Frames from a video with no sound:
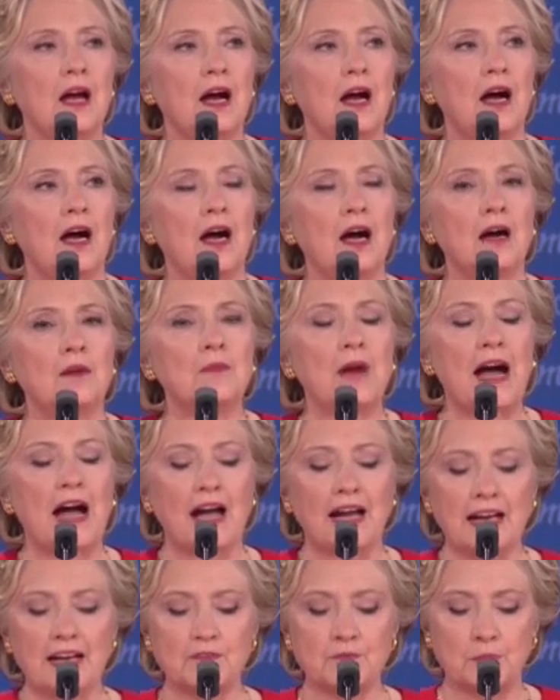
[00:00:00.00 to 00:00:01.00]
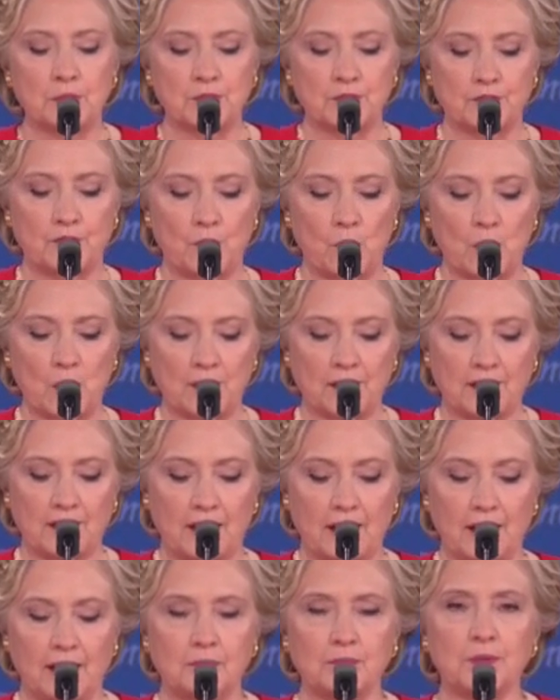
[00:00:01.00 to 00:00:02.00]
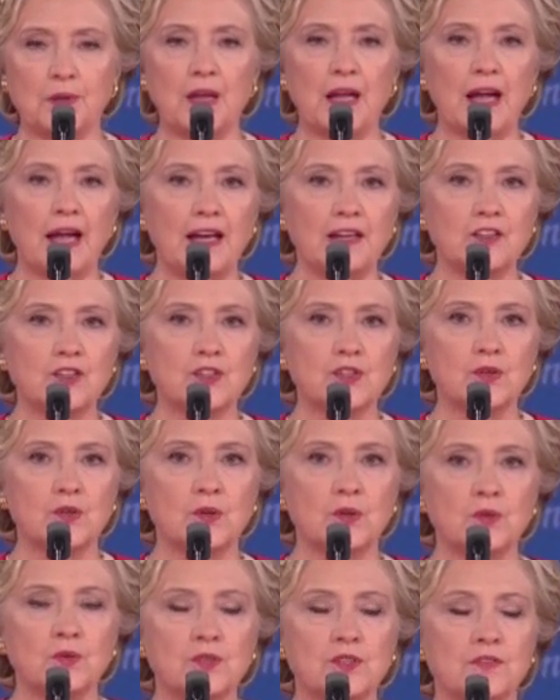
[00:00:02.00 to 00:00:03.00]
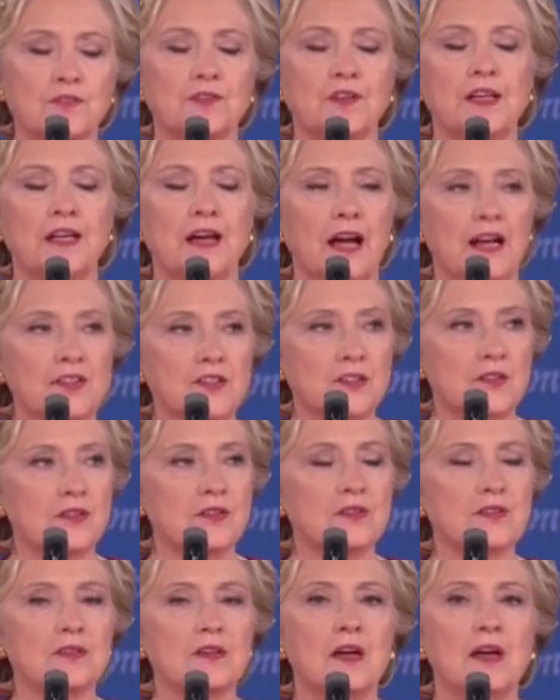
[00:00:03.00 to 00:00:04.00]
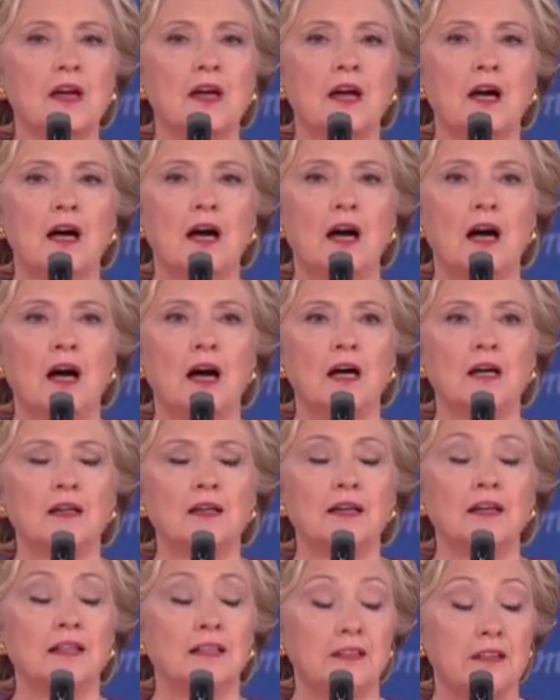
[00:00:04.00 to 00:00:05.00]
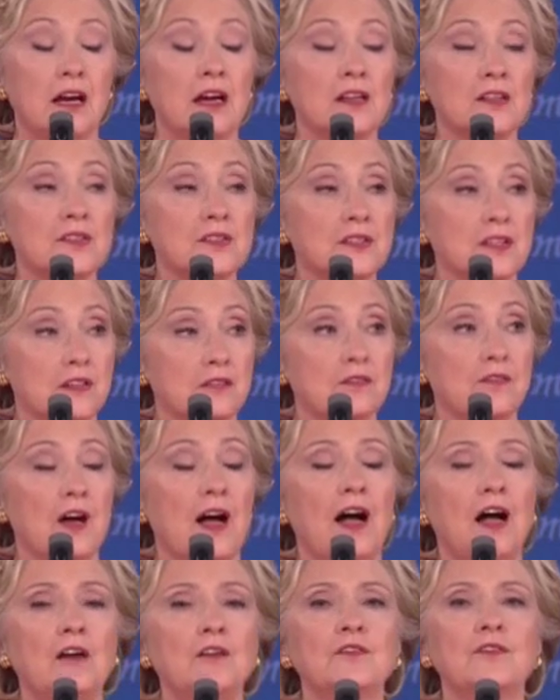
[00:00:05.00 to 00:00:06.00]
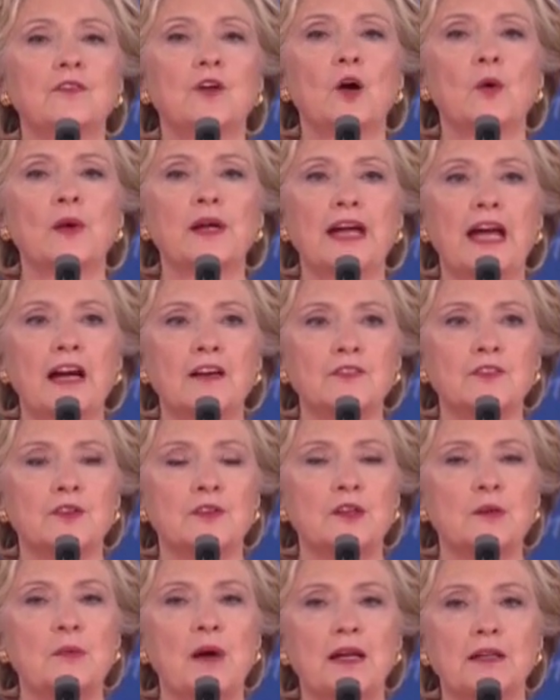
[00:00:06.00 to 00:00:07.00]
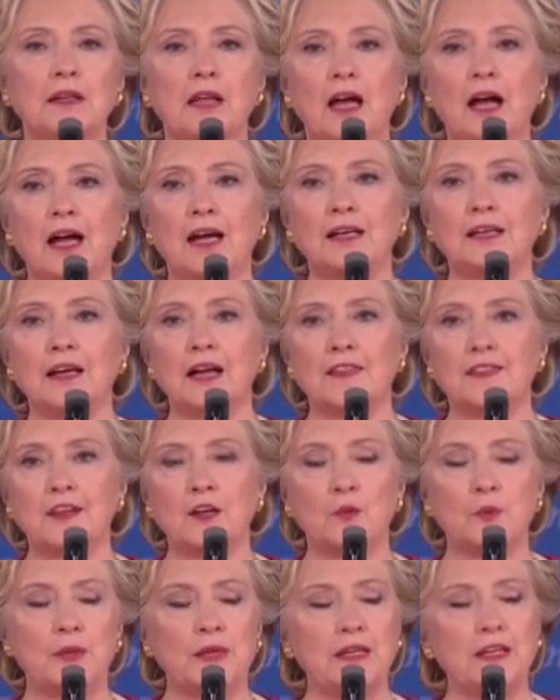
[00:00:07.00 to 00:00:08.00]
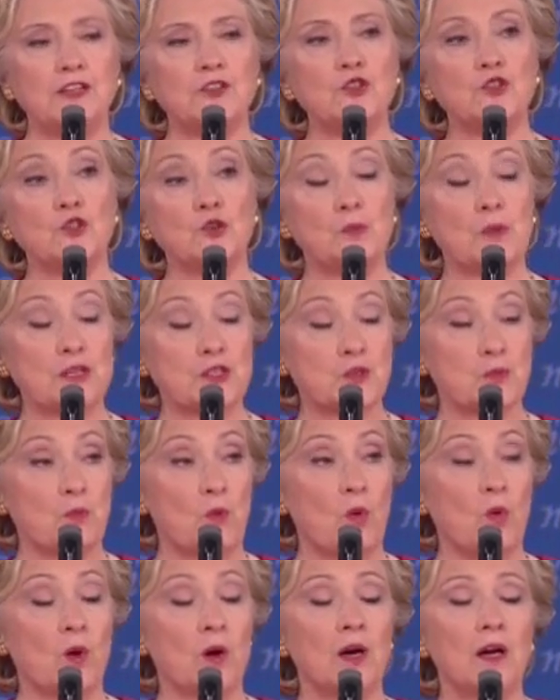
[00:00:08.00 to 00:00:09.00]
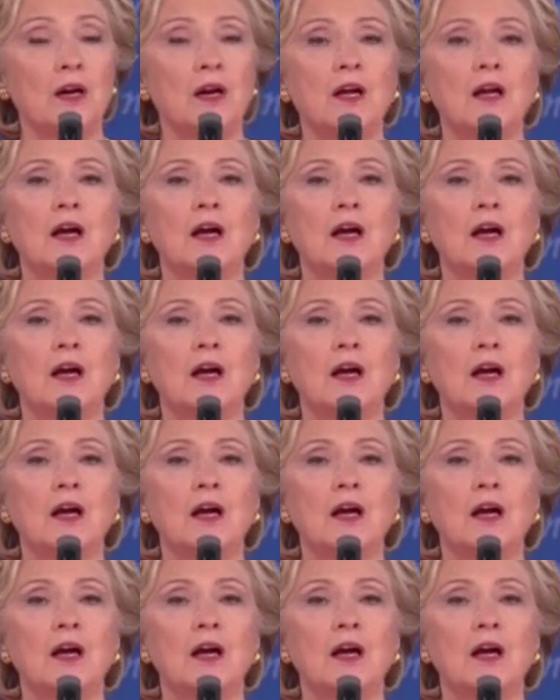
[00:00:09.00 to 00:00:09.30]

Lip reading: I have put forth a plan to defeat ISIS. It does involve going after them online. I think we need to do much more